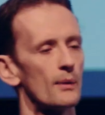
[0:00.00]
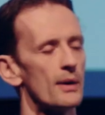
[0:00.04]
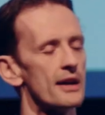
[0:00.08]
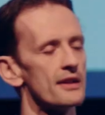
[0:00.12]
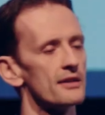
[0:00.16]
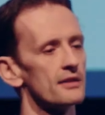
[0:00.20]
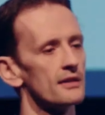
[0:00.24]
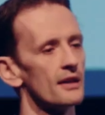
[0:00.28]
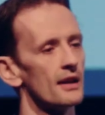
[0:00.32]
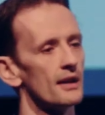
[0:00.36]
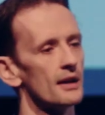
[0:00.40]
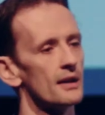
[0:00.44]

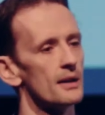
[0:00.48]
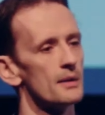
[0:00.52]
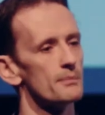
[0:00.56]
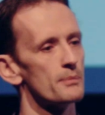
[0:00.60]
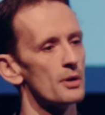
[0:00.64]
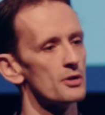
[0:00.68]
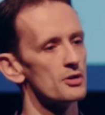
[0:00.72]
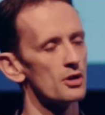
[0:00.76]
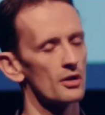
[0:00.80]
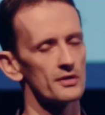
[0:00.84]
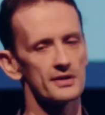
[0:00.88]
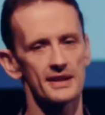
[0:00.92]
with,
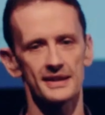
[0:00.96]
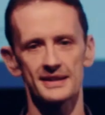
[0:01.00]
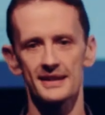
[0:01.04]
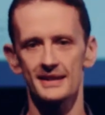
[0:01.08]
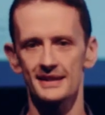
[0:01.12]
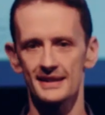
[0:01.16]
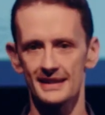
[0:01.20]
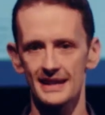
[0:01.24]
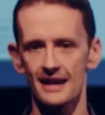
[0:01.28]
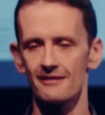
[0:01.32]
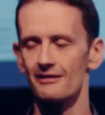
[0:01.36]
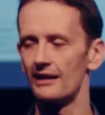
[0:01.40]
but not
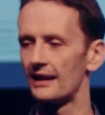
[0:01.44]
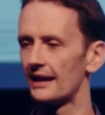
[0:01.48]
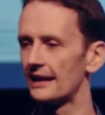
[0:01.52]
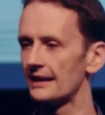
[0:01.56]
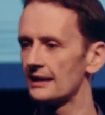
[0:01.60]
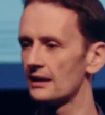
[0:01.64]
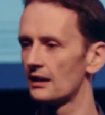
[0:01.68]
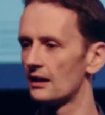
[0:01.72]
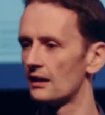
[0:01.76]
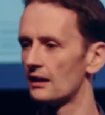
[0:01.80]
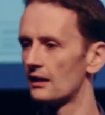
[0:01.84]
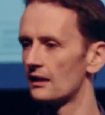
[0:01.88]

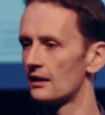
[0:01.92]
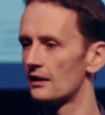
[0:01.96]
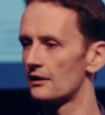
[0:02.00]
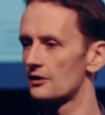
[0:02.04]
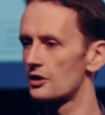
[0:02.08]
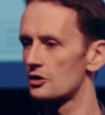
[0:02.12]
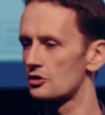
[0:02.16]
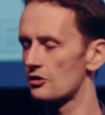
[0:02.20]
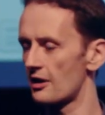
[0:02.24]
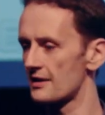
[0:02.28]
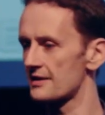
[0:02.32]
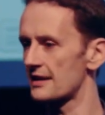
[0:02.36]
necessarily
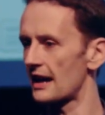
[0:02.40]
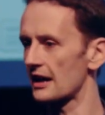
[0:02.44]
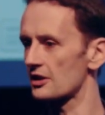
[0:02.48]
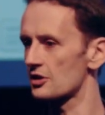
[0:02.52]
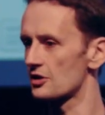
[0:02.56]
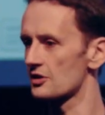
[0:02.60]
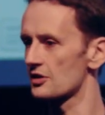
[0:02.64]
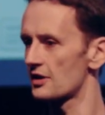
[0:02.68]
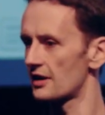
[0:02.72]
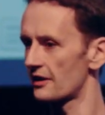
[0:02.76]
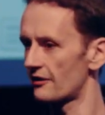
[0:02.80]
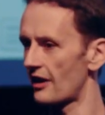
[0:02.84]
the
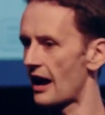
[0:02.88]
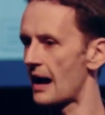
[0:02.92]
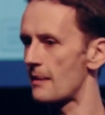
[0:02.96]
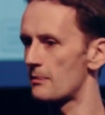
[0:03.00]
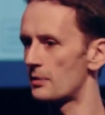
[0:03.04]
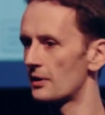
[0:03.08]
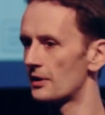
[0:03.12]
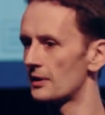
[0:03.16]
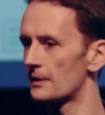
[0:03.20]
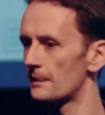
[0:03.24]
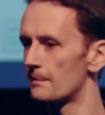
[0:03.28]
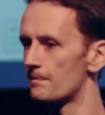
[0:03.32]
transactions that have
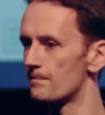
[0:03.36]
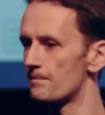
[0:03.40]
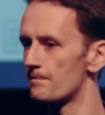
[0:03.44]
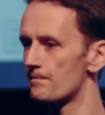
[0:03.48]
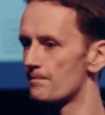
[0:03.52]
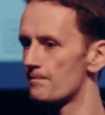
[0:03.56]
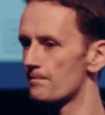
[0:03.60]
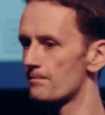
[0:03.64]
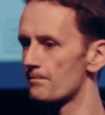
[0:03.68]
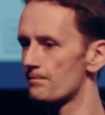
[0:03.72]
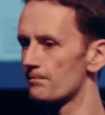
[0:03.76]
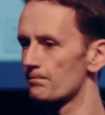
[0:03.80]
happened.
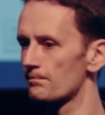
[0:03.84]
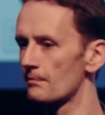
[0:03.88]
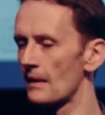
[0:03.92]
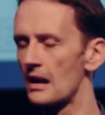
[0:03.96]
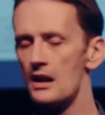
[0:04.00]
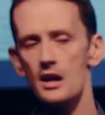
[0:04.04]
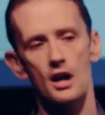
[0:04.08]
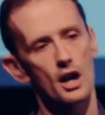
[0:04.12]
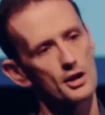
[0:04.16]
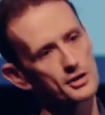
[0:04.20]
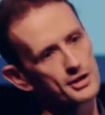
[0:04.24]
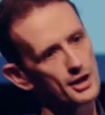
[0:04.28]

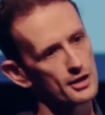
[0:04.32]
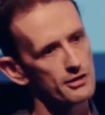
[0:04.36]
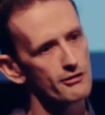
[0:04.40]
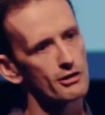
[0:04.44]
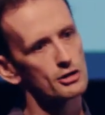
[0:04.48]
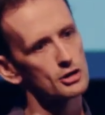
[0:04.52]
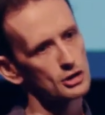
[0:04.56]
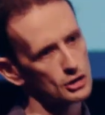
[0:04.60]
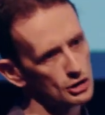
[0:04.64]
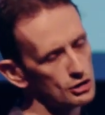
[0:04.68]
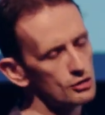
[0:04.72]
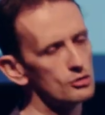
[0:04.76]
And so there are
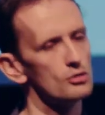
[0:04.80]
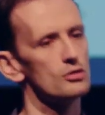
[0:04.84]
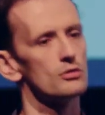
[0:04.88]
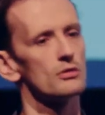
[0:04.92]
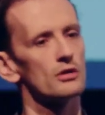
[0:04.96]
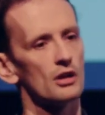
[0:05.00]
two